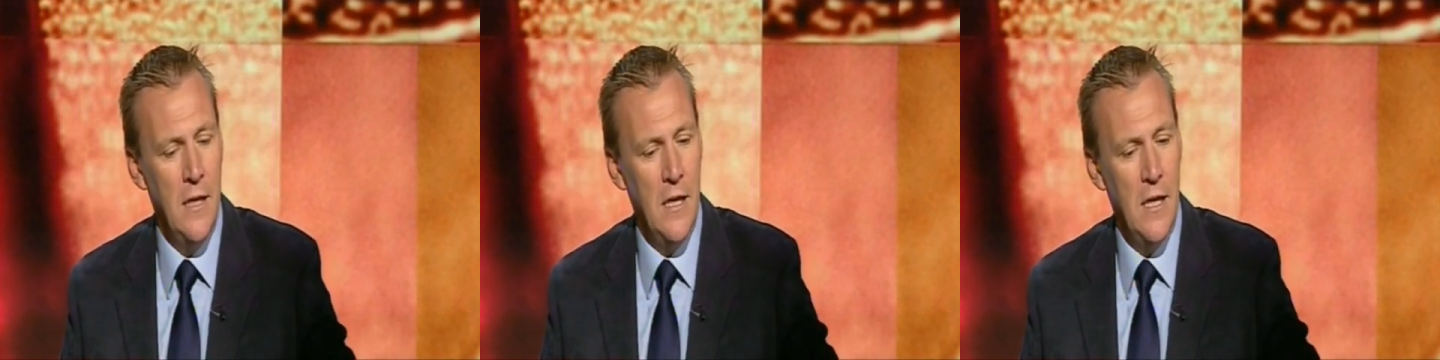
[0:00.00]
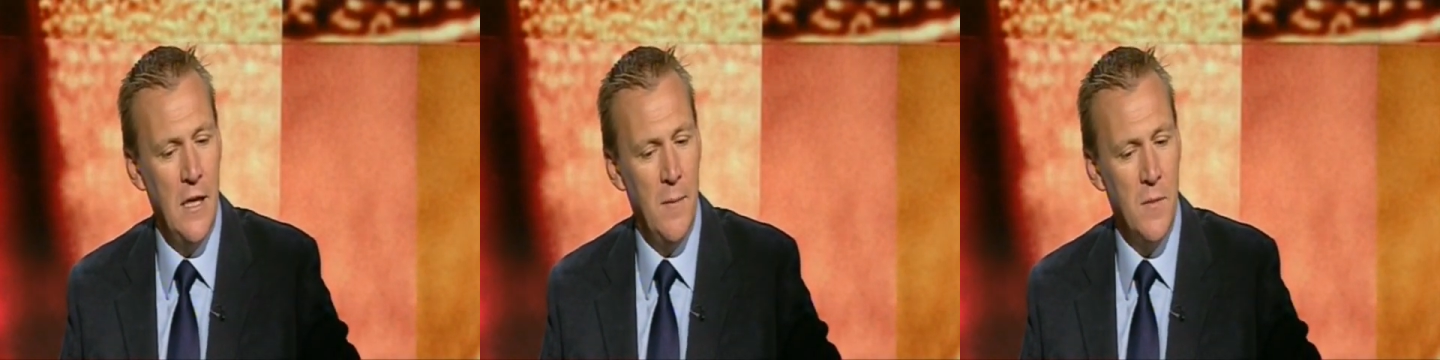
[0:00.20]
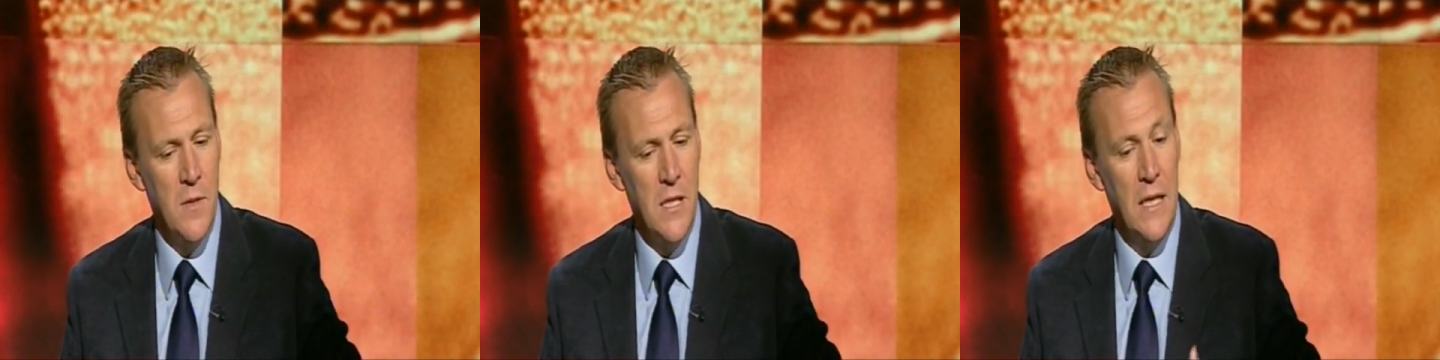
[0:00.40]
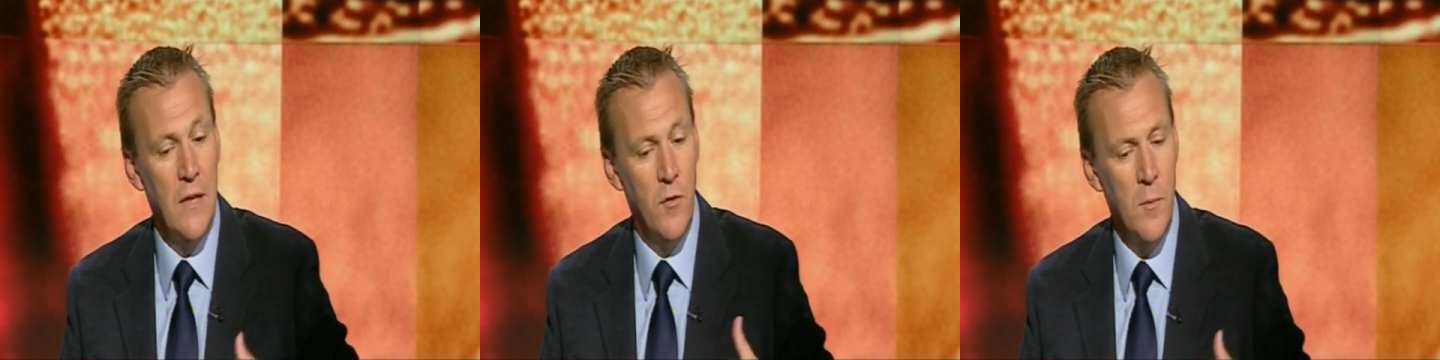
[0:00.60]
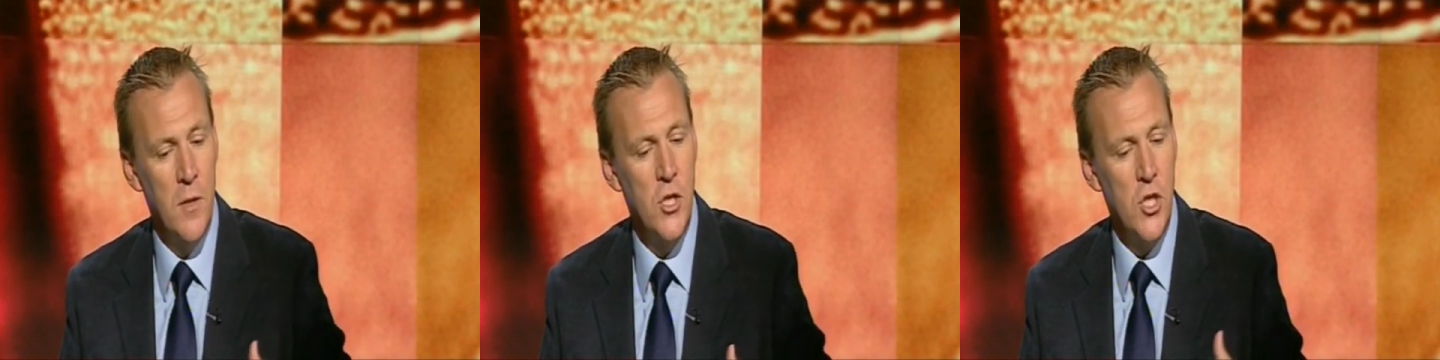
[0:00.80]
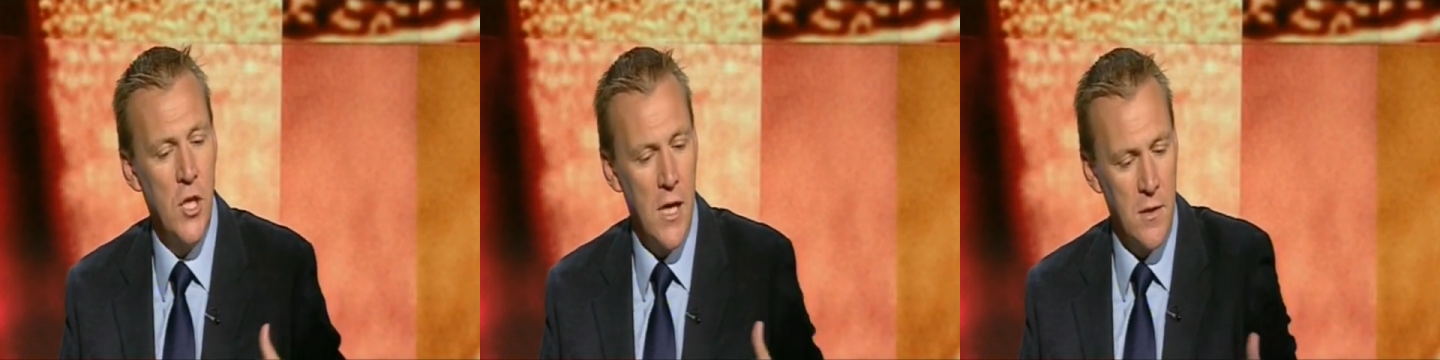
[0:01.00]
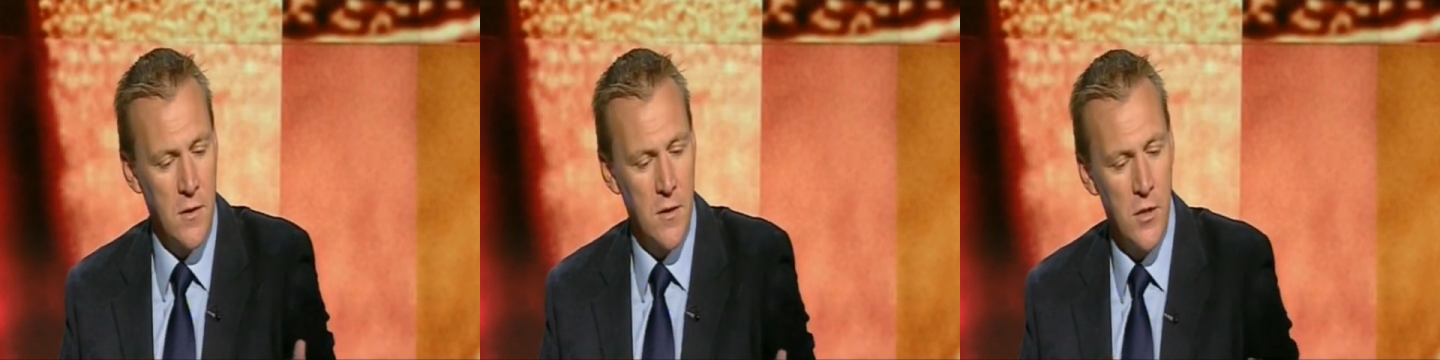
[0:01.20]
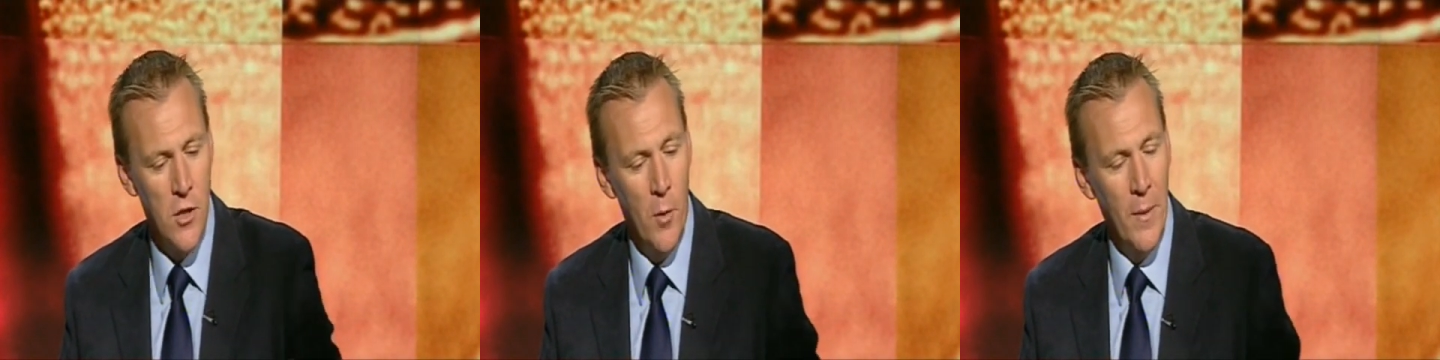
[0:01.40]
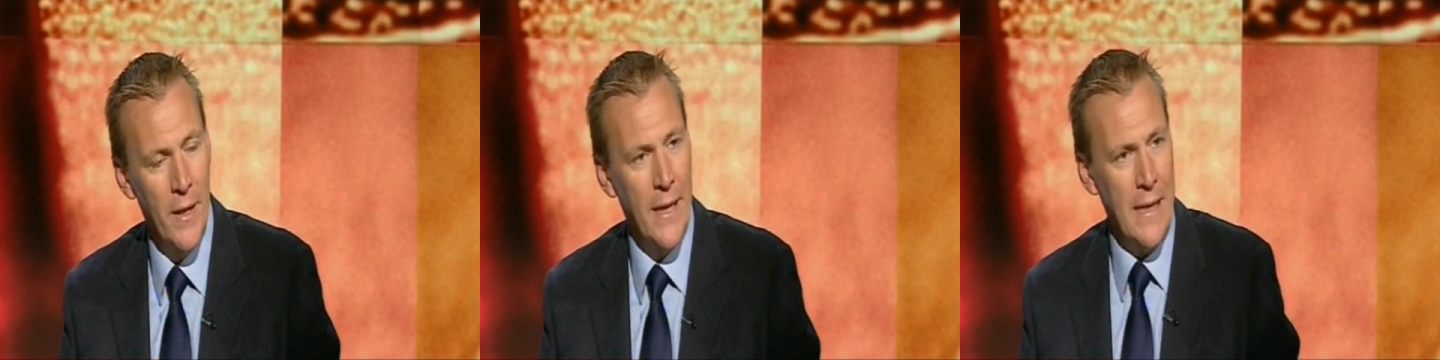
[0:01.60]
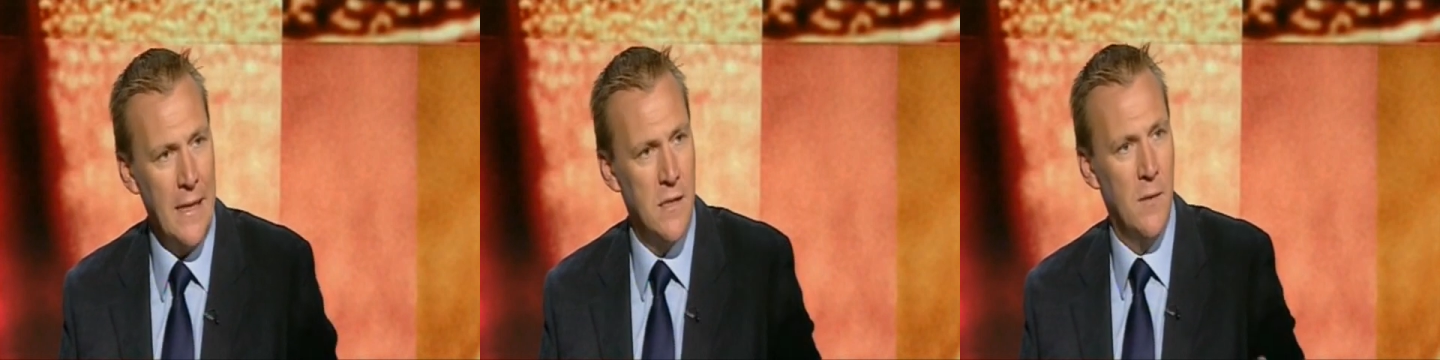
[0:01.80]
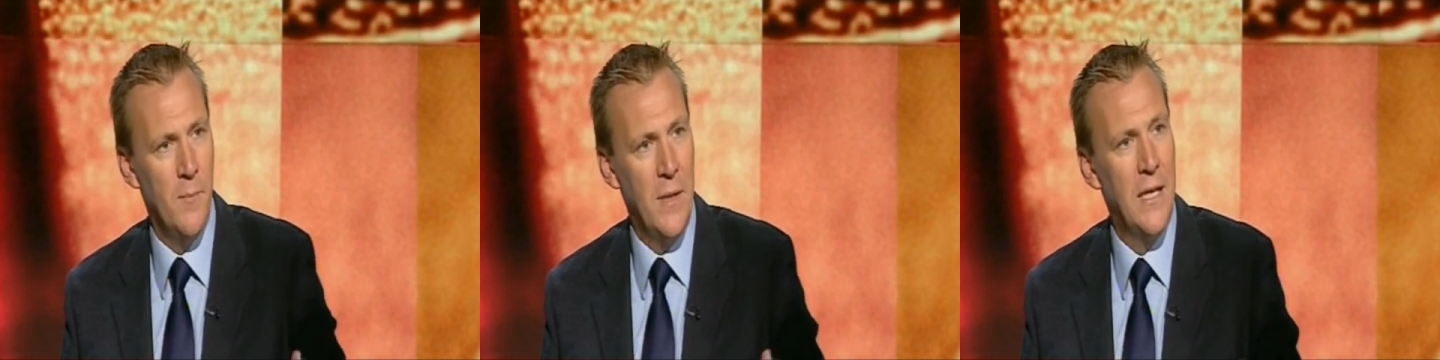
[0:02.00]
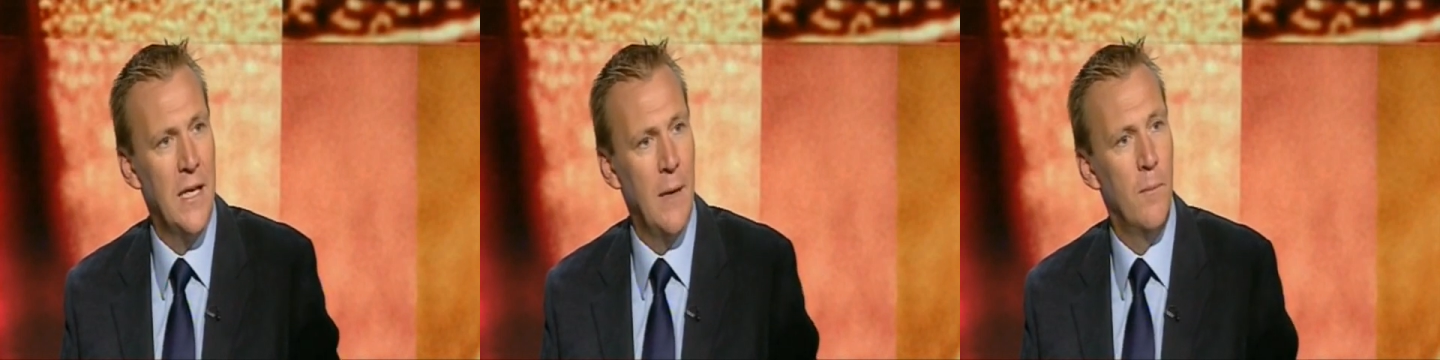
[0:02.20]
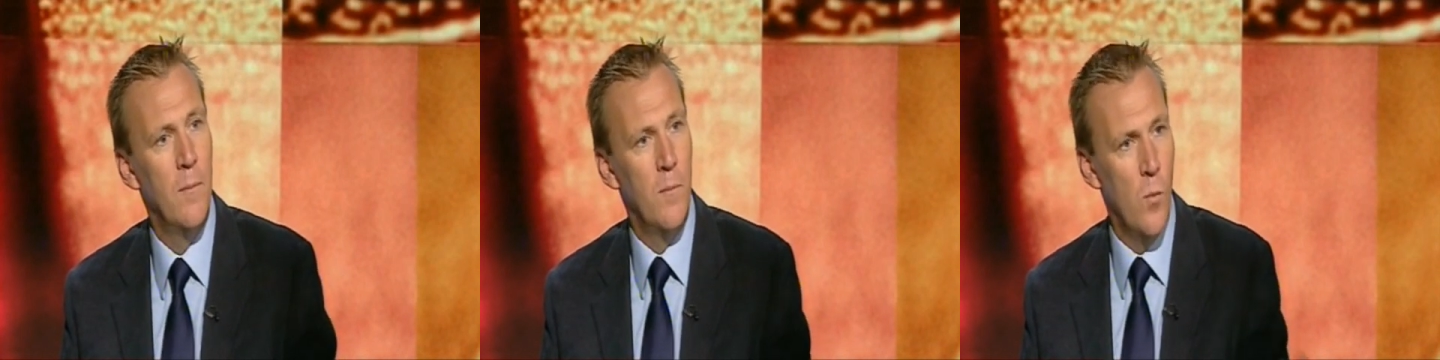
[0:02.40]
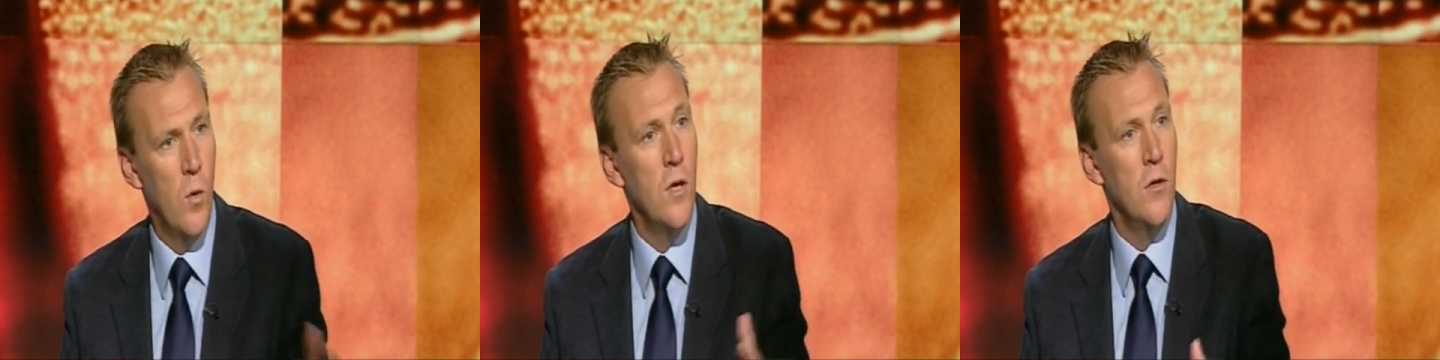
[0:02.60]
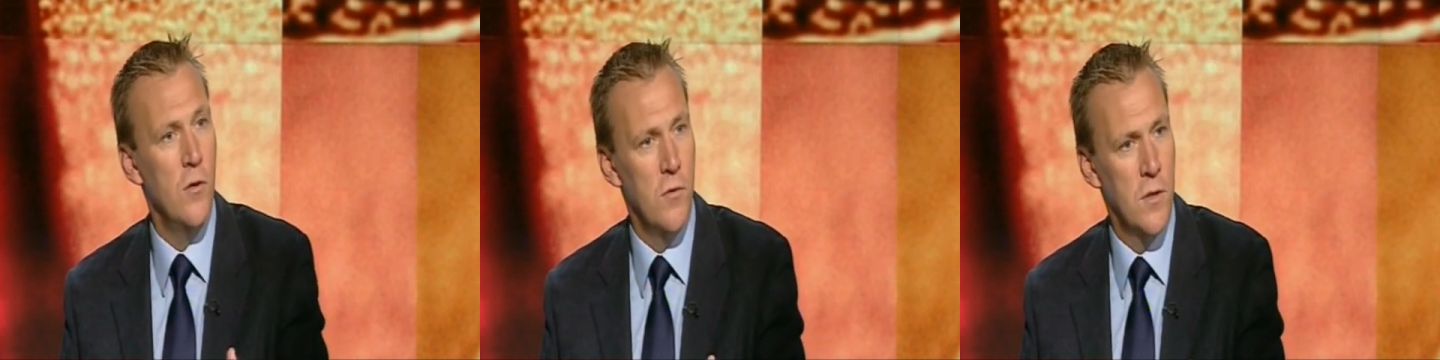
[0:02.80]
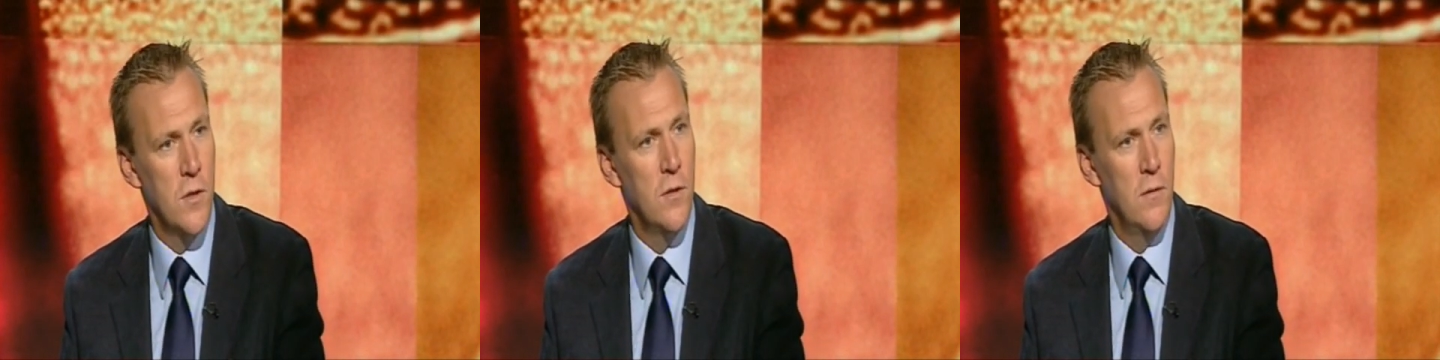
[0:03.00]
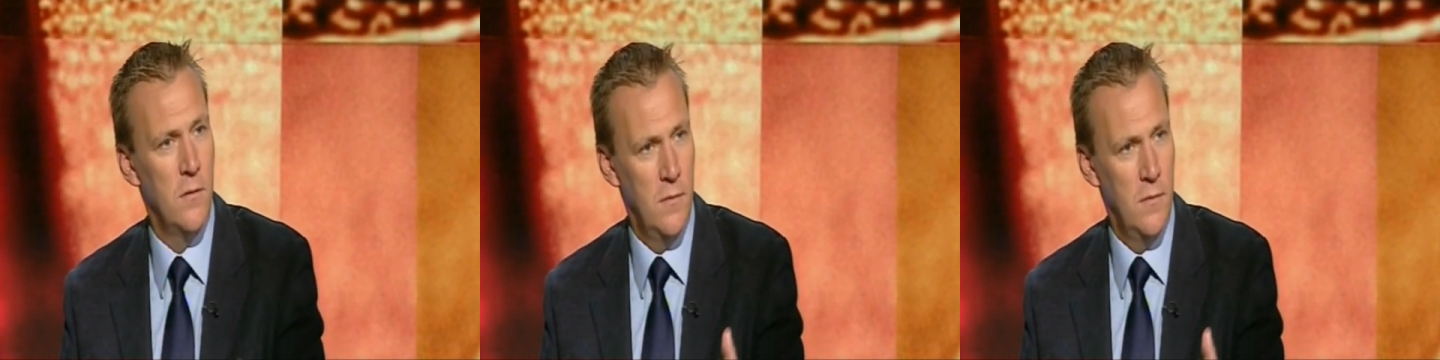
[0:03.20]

um, to give them a chance to dominate and become world